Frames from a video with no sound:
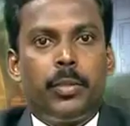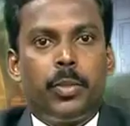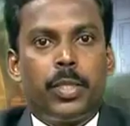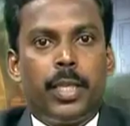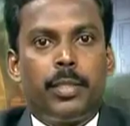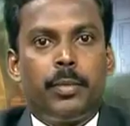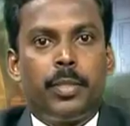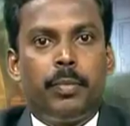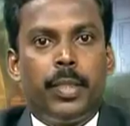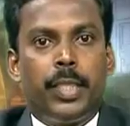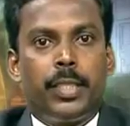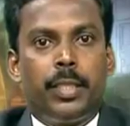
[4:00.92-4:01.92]
by the source language
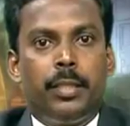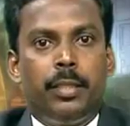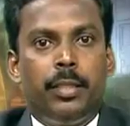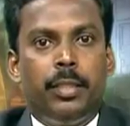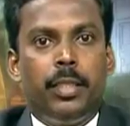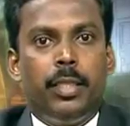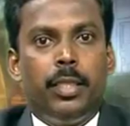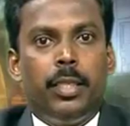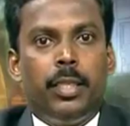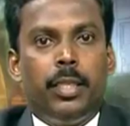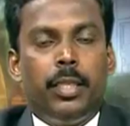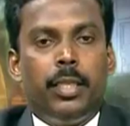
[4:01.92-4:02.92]
specification,
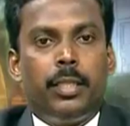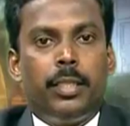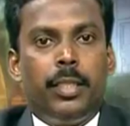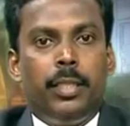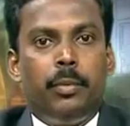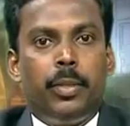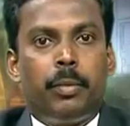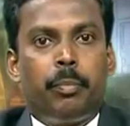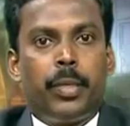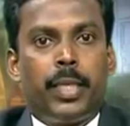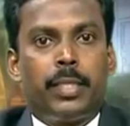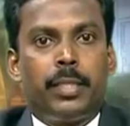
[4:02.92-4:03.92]
then your
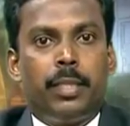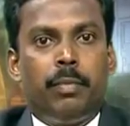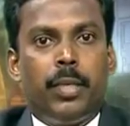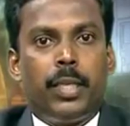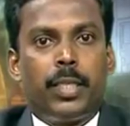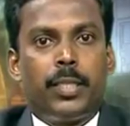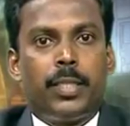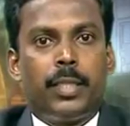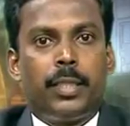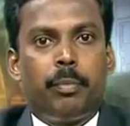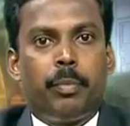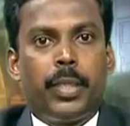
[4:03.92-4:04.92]
parser will
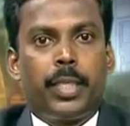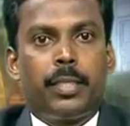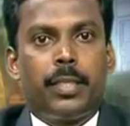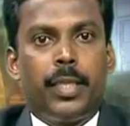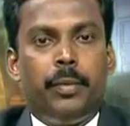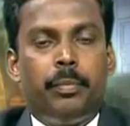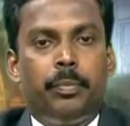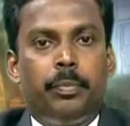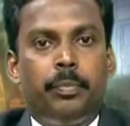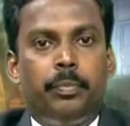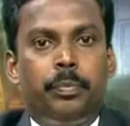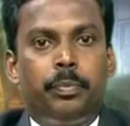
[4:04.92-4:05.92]
construct a parse tree
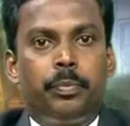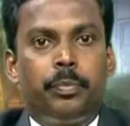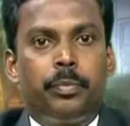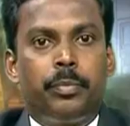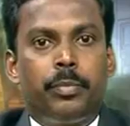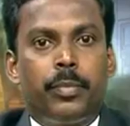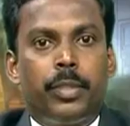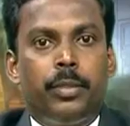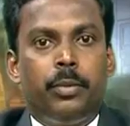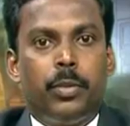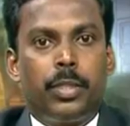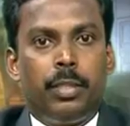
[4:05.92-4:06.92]

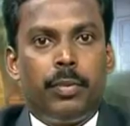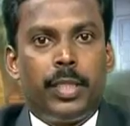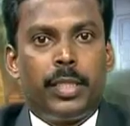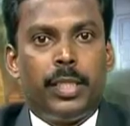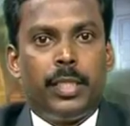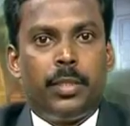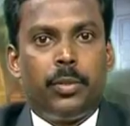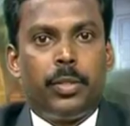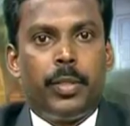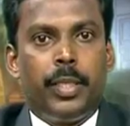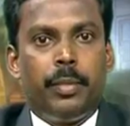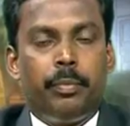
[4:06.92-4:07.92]
whose definition is yet to
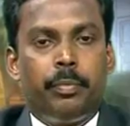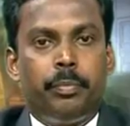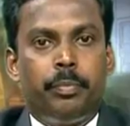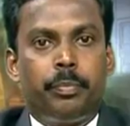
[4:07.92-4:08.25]
seen.